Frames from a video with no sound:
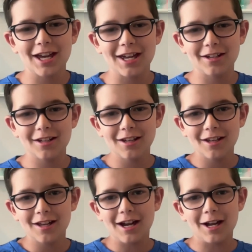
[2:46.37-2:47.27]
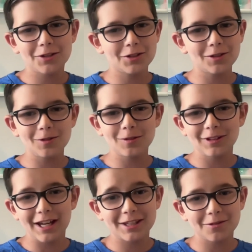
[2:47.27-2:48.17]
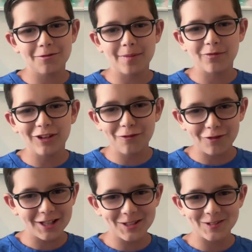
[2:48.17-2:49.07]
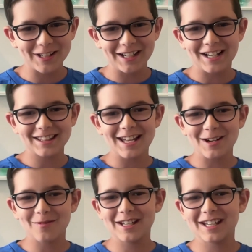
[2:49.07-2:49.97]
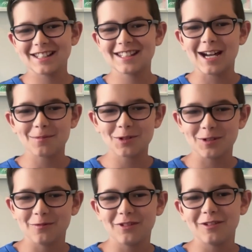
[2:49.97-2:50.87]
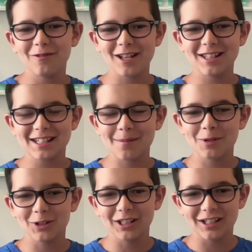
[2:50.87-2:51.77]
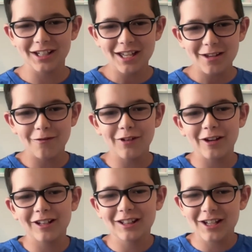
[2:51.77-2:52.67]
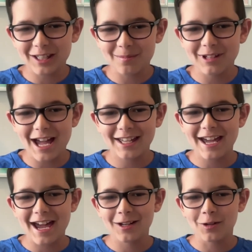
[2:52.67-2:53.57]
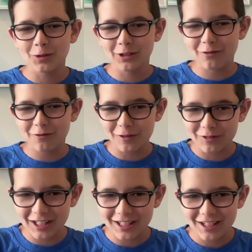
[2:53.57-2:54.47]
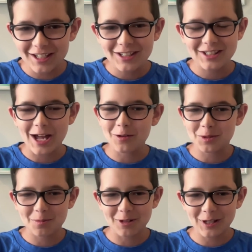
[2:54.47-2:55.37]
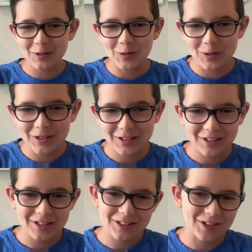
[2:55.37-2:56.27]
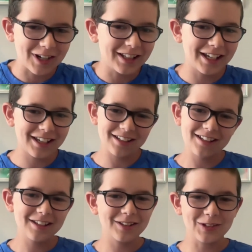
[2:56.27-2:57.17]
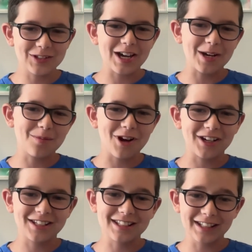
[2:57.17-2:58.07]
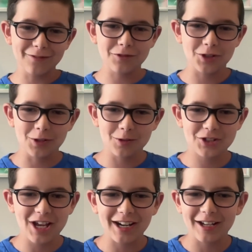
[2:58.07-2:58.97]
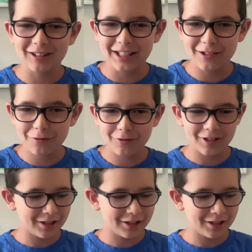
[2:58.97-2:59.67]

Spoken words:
And I also like to rip V-Friends when I got that on my hands, Topps Chrome V-Friends. I pulled a very lucky Black Cat Gold to 50, so that was pretty cool. So I like those kind of products. Leaf too, shout out Leaf.